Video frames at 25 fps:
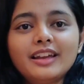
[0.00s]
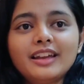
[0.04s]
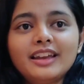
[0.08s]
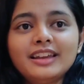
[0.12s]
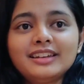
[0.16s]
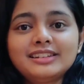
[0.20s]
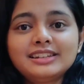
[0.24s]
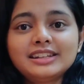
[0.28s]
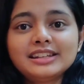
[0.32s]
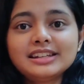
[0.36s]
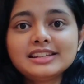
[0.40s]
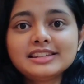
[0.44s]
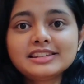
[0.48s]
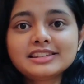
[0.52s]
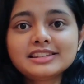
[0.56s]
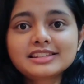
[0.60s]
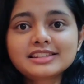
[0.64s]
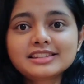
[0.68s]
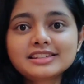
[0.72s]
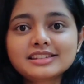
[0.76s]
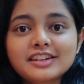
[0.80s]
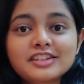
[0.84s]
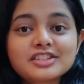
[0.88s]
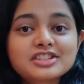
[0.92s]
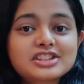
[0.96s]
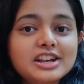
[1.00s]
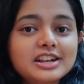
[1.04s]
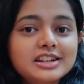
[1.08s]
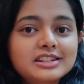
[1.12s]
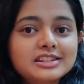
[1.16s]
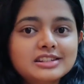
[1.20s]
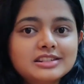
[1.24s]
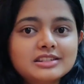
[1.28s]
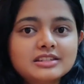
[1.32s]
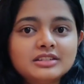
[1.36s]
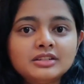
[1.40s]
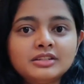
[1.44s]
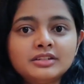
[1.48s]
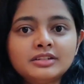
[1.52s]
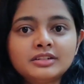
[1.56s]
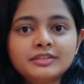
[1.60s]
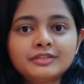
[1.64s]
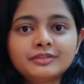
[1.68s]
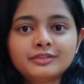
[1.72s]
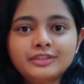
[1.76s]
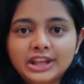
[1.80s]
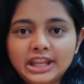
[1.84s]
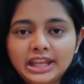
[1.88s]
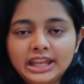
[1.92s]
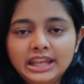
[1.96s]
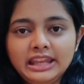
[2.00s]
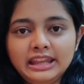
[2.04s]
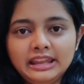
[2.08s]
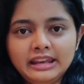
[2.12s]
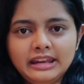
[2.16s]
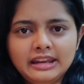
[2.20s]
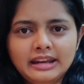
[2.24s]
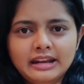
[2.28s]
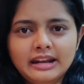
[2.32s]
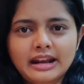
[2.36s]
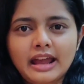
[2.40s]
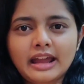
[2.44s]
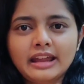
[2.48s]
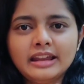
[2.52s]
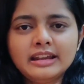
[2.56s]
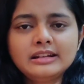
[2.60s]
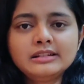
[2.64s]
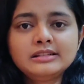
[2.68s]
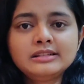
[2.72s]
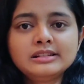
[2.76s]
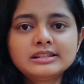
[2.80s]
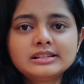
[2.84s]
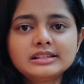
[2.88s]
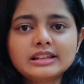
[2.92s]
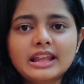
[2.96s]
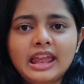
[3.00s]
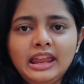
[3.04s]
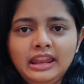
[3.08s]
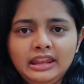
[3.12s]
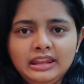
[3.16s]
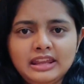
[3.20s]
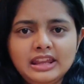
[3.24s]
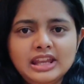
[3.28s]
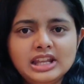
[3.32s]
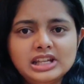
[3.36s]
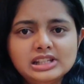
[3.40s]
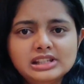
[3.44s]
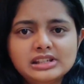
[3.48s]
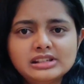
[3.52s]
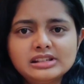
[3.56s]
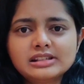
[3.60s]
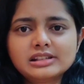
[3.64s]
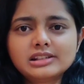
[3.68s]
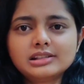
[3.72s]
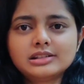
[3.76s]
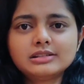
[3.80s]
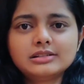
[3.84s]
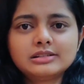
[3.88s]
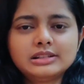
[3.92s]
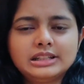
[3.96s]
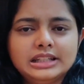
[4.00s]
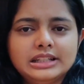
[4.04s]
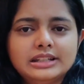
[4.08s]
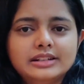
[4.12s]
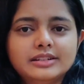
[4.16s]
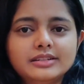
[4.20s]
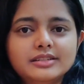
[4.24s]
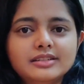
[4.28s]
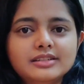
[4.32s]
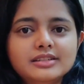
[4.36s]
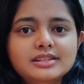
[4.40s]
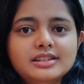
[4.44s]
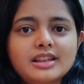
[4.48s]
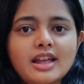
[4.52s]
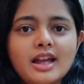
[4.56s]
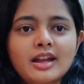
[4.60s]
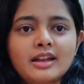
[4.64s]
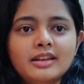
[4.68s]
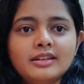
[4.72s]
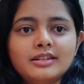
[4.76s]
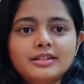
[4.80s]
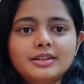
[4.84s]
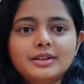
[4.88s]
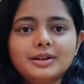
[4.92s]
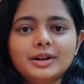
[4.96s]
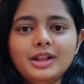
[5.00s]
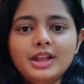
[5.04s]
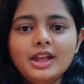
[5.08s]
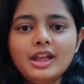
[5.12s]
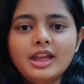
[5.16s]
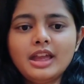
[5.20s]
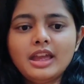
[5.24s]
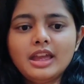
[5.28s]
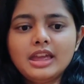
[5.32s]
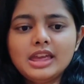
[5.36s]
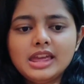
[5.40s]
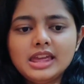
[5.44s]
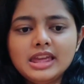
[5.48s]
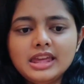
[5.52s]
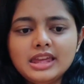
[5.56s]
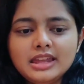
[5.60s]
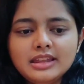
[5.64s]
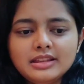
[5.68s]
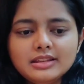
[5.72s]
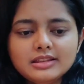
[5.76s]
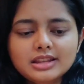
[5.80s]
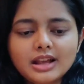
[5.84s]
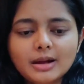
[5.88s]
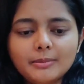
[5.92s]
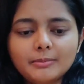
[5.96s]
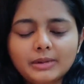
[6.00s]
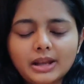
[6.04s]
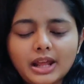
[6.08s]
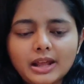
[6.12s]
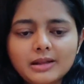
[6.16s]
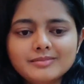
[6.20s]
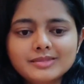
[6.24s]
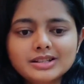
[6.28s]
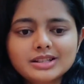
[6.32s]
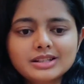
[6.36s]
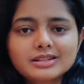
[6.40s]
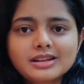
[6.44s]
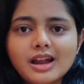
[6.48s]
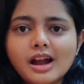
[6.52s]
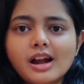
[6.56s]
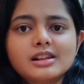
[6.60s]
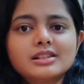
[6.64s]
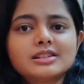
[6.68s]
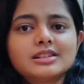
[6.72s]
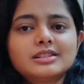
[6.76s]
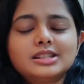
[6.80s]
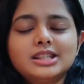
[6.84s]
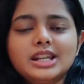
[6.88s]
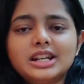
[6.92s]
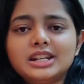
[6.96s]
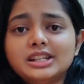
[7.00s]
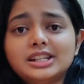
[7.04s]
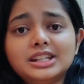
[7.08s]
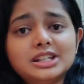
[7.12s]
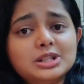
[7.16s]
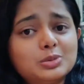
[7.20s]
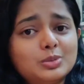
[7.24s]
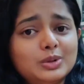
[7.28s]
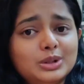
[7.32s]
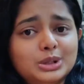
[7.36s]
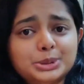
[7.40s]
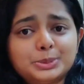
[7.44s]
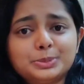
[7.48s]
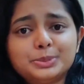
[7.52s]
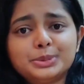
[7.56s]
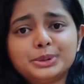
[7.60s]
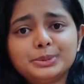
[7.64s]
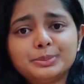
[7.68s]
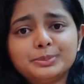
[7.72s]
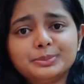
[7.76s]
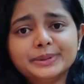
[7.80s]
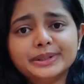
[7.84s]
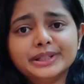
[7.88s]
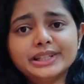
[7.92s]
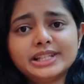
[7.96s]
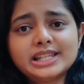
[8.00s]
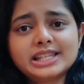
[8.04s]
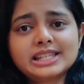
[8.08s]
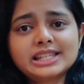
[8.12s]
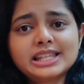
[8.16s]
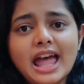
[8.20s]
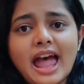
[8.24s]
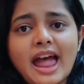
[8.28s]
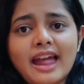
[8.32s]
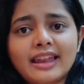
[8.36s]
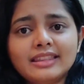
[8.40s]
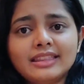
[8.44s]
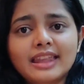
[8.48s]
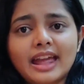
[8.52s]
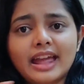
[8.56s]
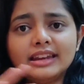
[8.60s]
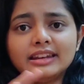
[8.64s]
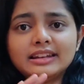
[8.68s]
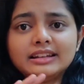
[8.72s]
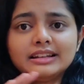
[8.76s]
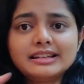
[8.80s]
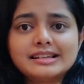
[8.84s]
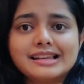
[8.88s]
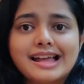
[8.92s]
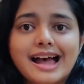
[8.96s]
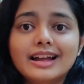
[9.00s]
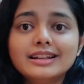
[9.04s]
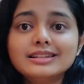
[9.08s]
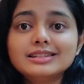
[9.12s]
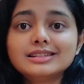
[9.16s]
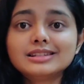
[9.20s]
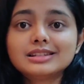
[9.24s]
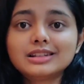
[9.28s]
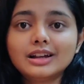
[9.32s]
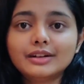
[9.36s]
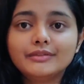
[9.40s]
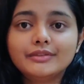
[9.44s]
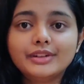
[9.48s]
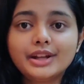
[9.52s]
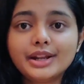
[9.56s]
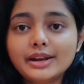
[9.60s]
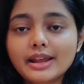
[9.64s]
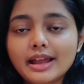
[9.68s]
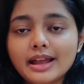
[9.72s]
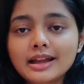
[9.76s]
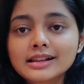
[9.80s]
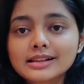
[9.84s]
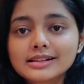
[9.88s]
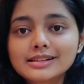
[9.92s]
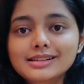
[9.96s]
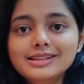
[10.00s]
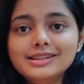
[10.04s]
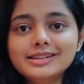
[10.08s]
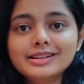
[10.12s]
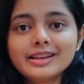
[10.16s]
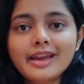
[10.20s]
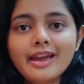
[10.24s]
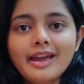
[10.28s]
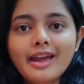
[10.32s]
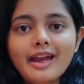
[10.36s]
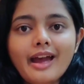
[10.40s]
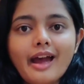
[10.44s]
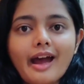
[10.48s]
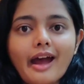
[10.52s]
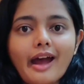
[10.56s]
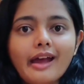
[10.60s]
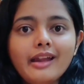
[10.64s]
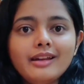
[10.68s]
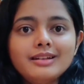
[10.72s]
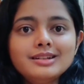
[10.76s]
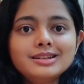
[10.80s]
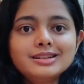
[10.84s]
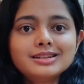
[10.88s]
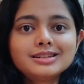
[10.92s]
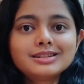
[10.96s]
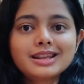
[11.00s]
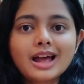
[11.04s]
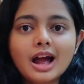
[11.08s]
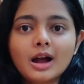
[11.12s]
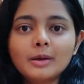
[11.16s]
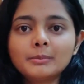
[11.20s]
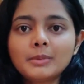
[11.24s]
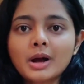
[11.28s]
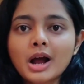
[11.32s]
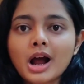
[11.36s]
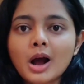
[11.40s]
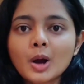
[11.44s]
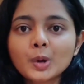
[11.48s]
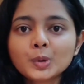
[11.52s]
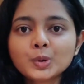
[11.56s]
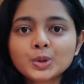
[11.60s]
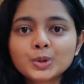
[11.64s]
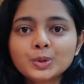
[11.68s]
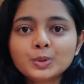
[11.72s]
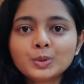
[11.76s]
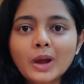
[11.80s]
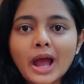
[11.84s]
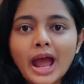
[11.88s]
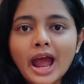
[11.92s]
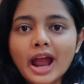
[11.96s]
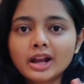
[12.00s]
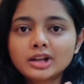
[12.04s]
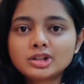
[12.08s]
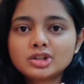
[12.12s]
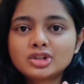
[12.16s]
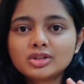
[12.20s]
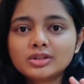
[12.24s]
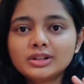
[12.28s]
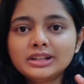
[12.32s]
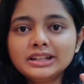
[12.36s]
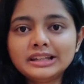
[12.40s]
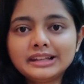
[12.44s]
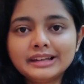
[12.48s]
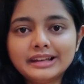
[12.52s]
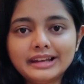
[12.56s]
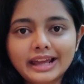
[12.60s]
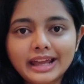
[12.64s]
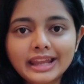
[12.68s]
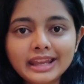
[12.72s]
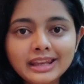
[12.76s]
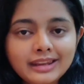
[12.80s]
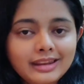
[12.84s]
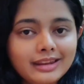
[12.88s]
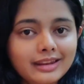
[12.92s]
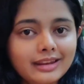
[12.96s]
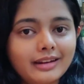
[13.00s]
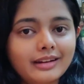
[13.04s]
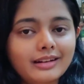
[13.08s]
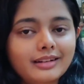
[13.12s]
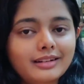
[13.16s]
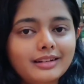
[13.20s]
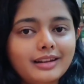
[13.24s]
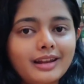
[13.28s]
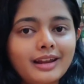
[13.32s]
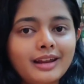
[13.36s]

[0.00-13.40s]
It is just the way he writes engages the readers, and he sometimes starts a sentence with a purpose and then it lands somewhere else, and somehow you actually like it.